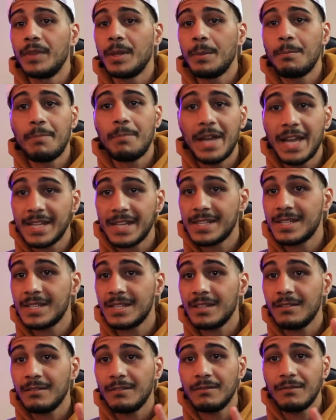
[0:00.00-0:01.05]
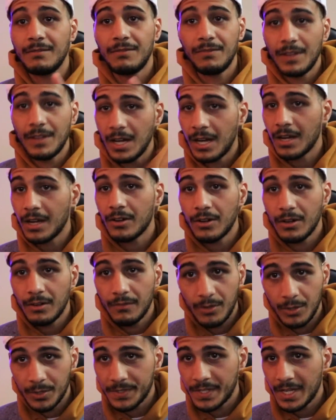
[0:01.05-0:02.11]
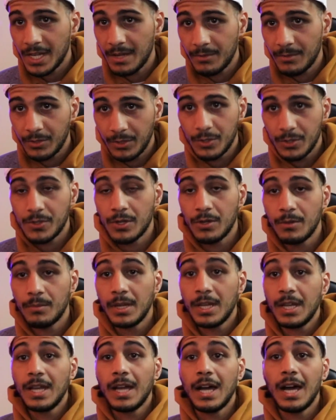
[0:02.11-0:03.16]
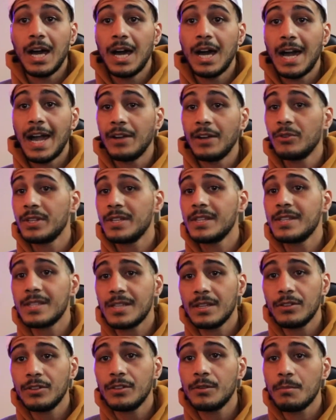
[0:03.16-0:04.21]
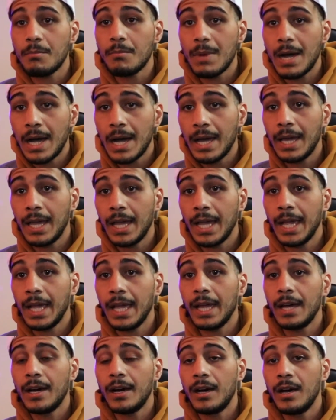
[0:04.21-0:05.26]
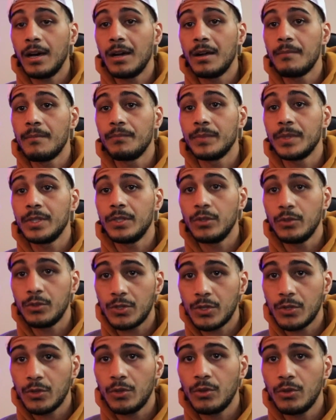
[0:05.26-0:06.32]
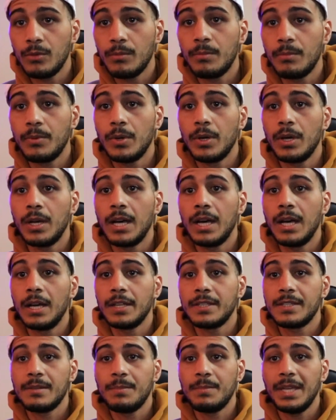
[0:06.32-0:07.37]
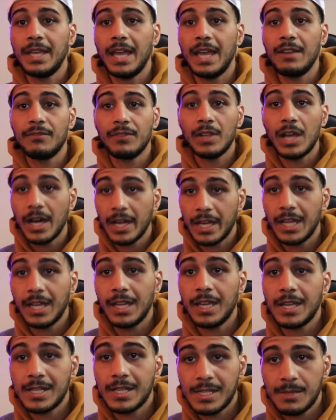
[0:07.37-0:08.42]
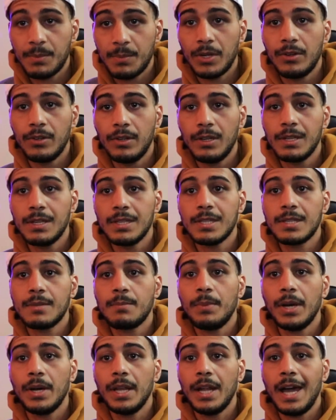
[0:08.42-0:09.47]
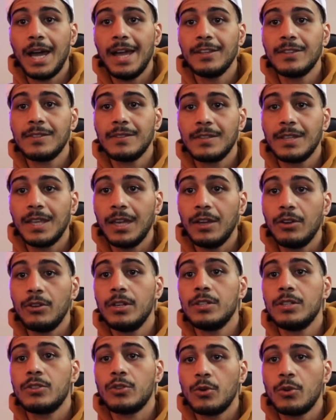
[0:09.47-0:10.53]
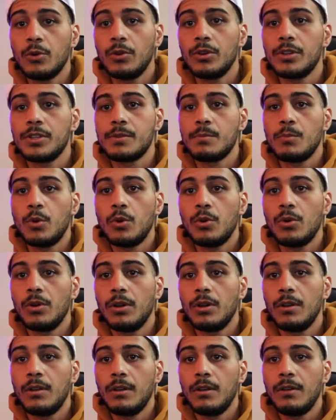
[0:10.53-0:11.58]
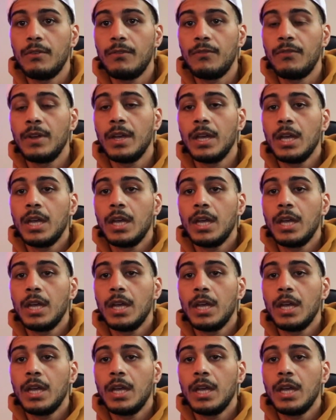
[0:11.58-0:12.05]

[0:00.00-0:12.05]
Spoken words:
Best vlogger of all time on YouTube. I don't consider my YouTube to be a vlogging experience, but I gear it towards more of